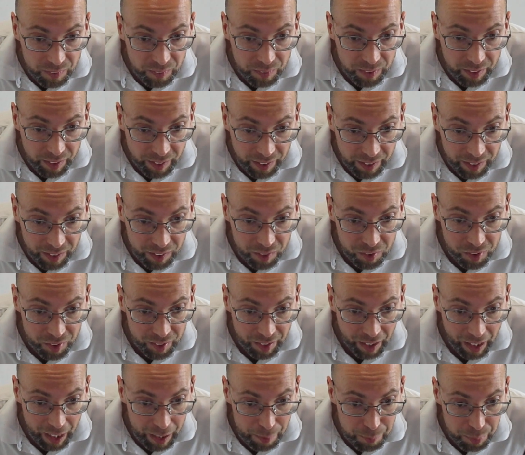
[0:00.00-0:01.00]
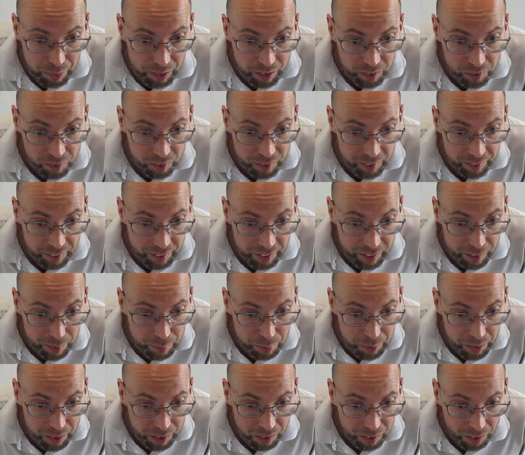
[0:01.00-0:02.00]
Kings, Annapolis,
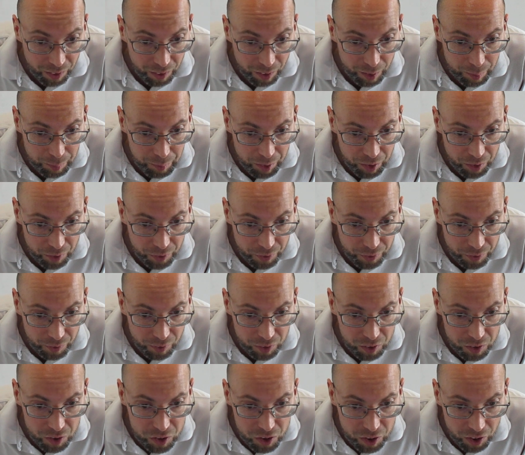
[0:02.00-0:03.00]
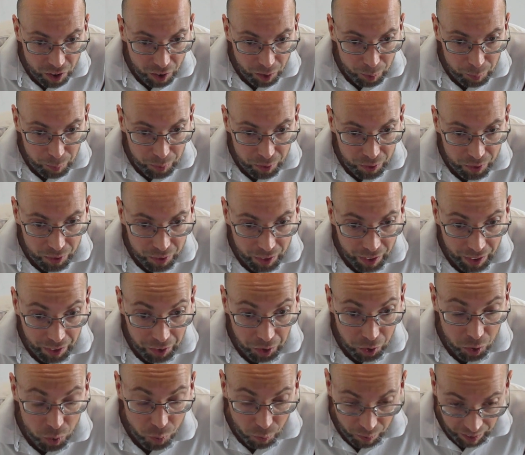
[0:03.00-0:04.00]
Digby, Yarmouth, Shelburne,
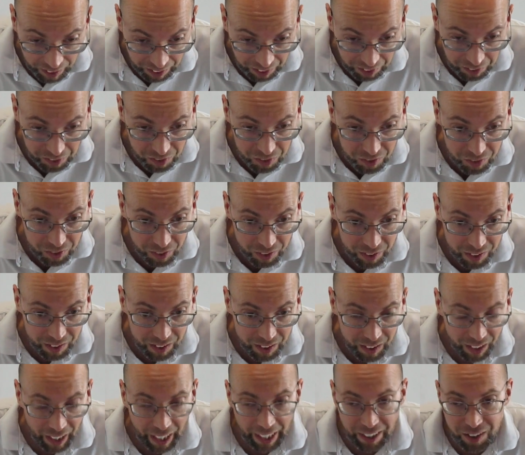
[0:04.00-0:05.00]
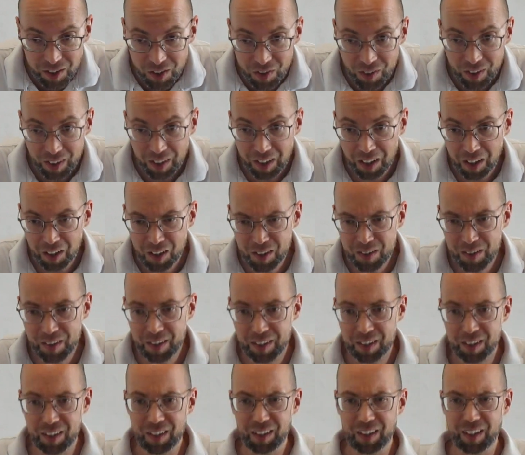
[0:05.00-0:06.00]
and Queens. Actually,
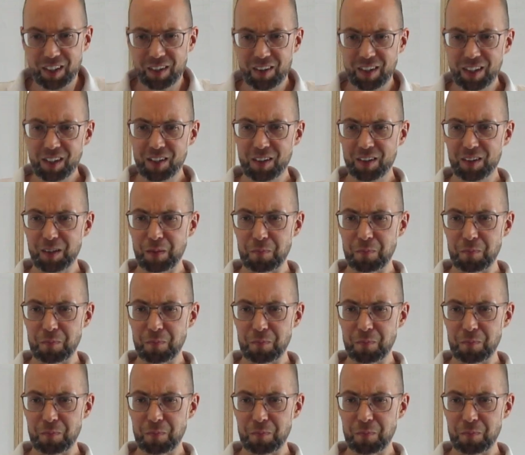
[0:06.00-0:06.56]
I think on the